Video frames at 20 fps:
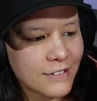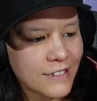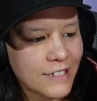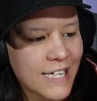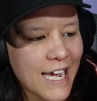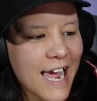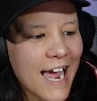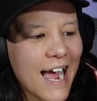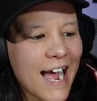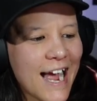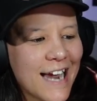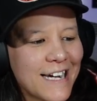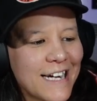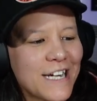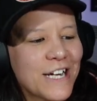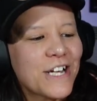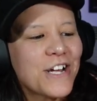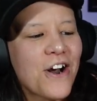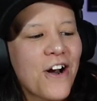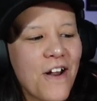yeah, I
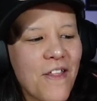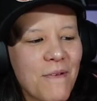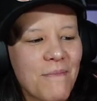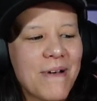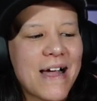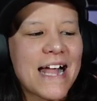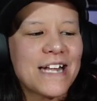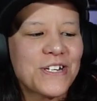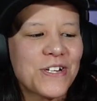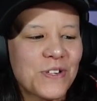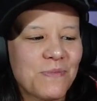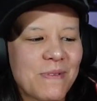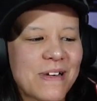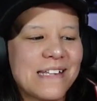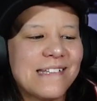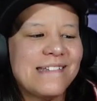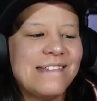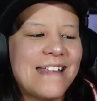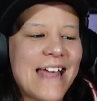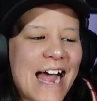need a car that matches my
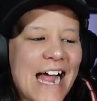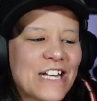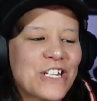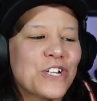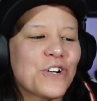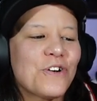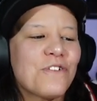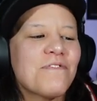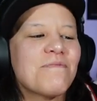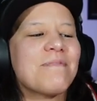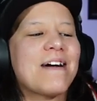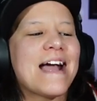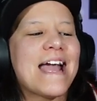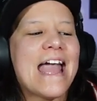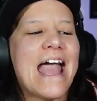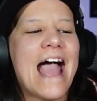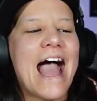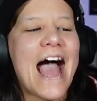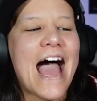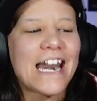stature of
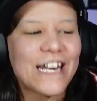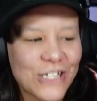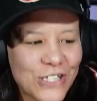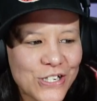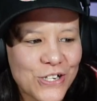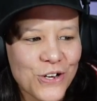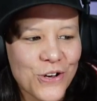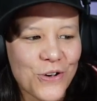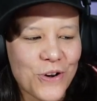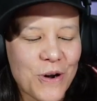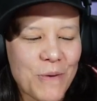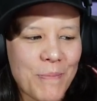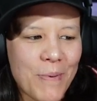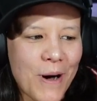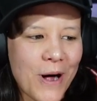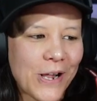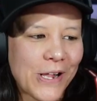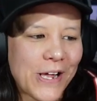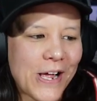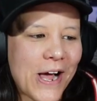my attitude,
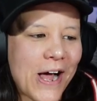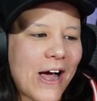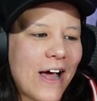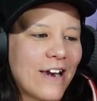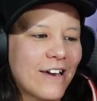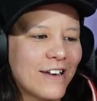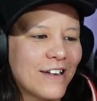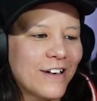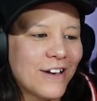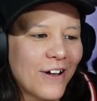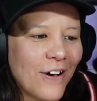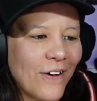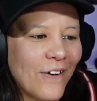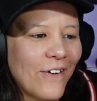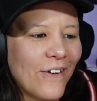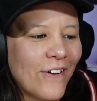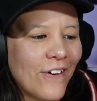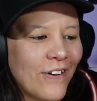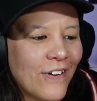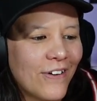Apollyon, you
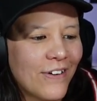know?